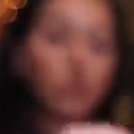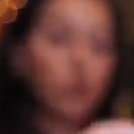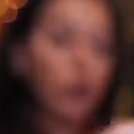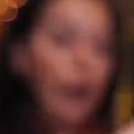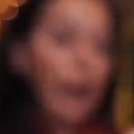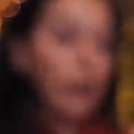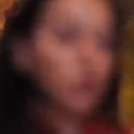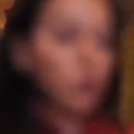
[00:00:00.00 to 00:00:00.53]

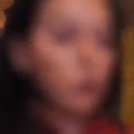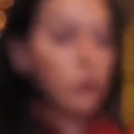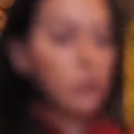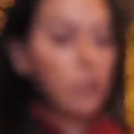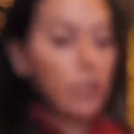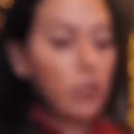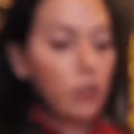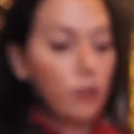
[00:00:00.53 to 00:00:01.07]
trash where
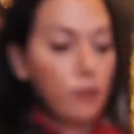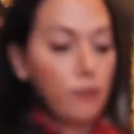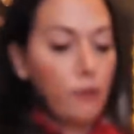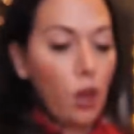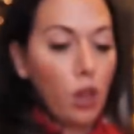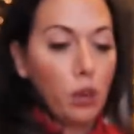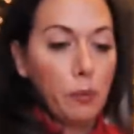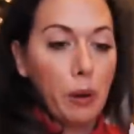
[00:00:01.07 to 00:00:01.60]
it's like gonna
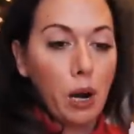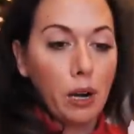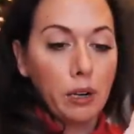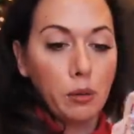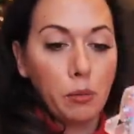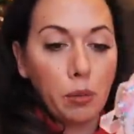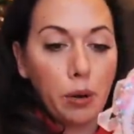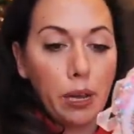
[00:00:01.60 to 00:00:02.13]
fall
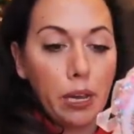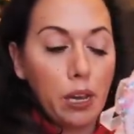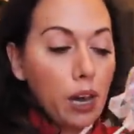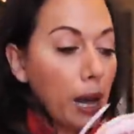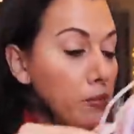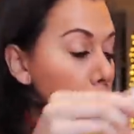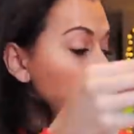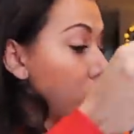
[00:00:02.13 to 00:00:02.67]
apart and break.
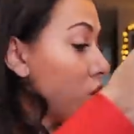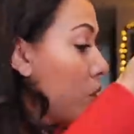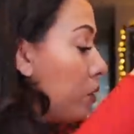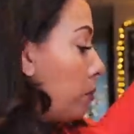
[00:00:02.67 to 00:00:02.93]
I'm so